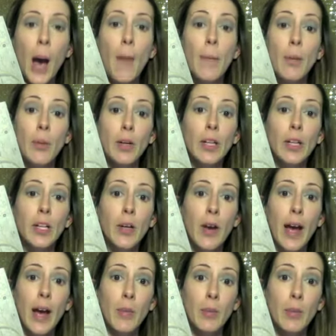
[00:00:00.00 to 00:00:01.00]
but we're going to go
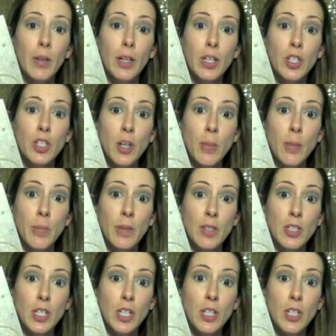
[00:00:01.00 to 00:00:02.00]
ahead and we're going to jump
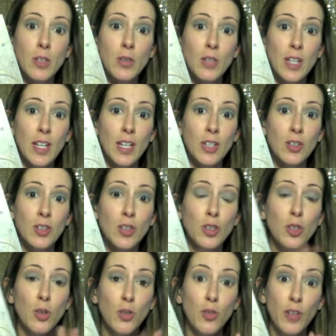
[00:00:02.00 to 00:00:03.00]
into using
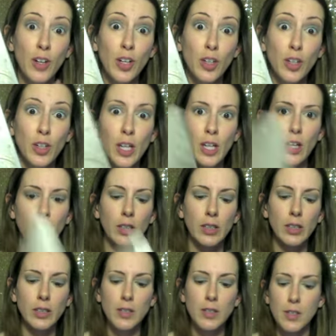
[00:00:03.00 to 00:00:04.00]
two fun green
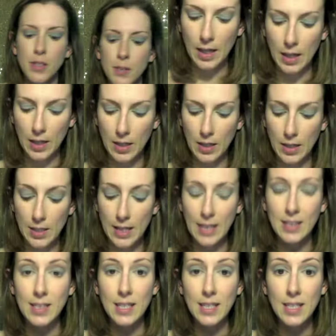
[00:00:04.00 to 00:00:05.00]
colors.
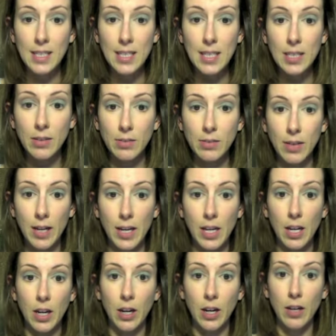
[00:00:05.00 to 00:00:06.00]
Destined, right
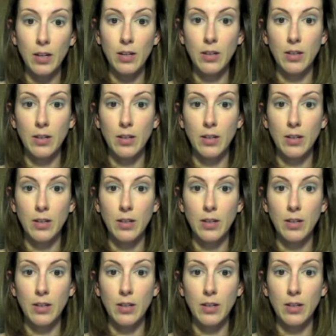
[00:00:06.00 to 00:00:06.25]
here,